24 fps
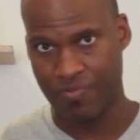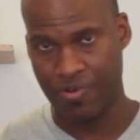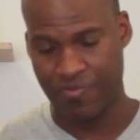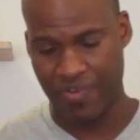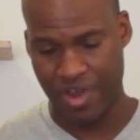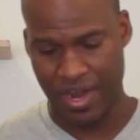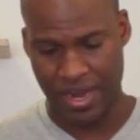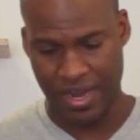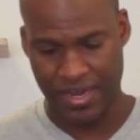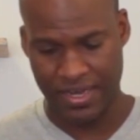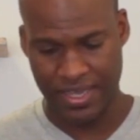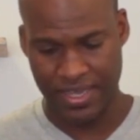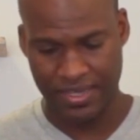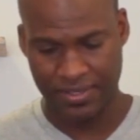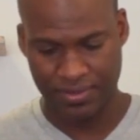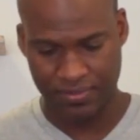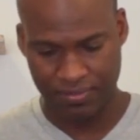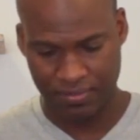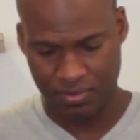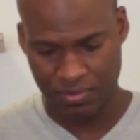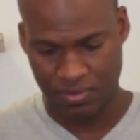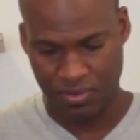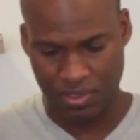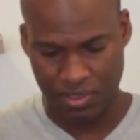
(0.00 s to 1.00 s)
of a red onion,
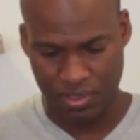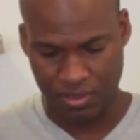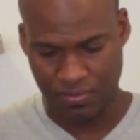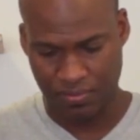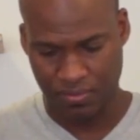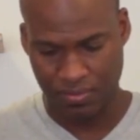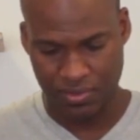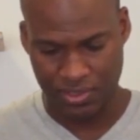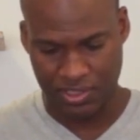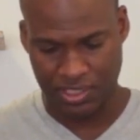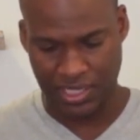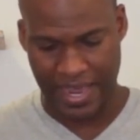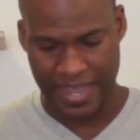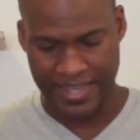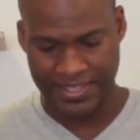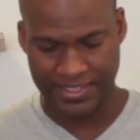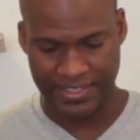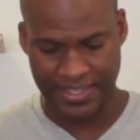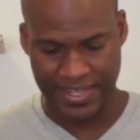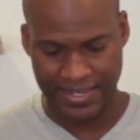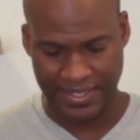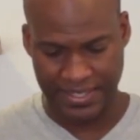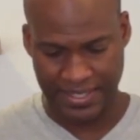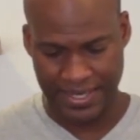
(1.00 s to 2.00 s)

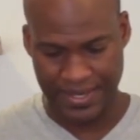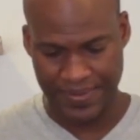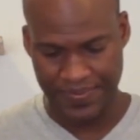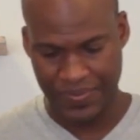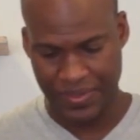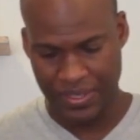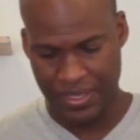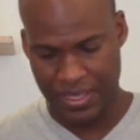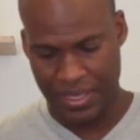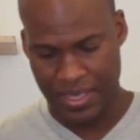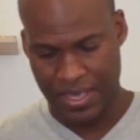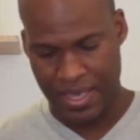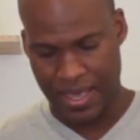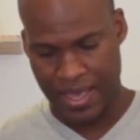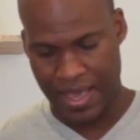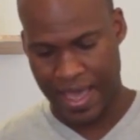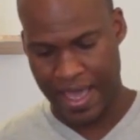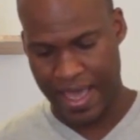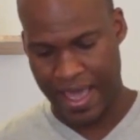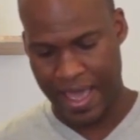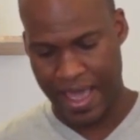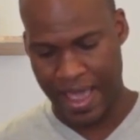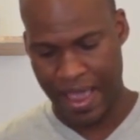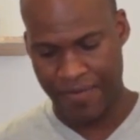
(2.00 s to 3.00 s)
sliced thinly.
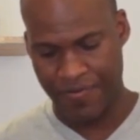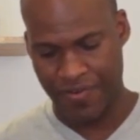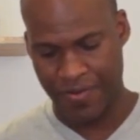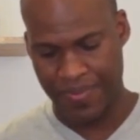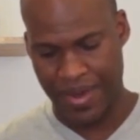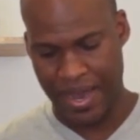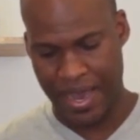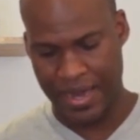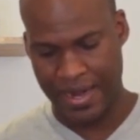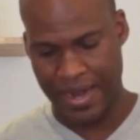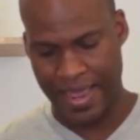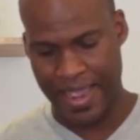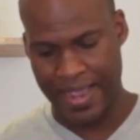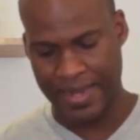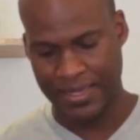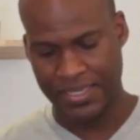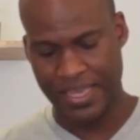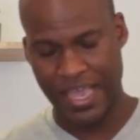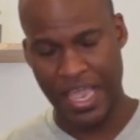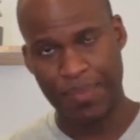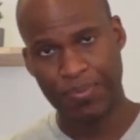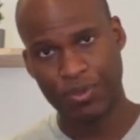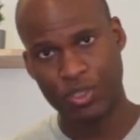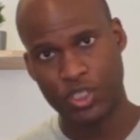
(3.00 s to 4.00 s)
I have about a
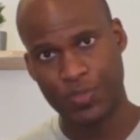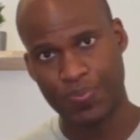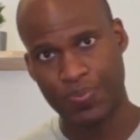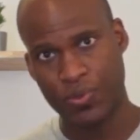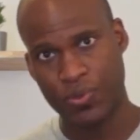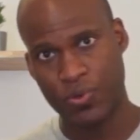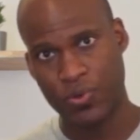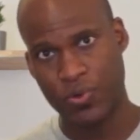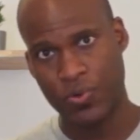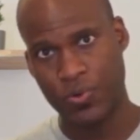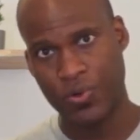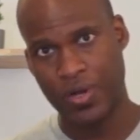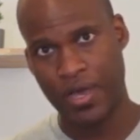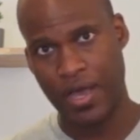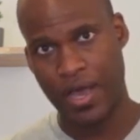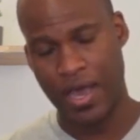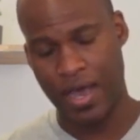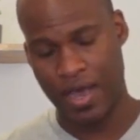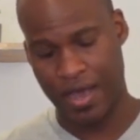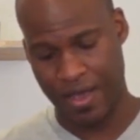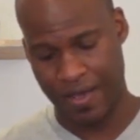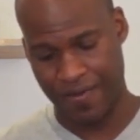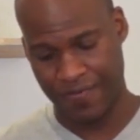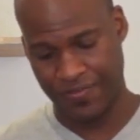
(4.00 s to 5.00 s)
tablespoon
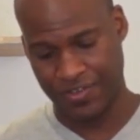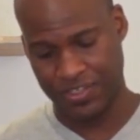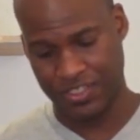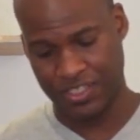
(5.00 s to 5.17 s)
of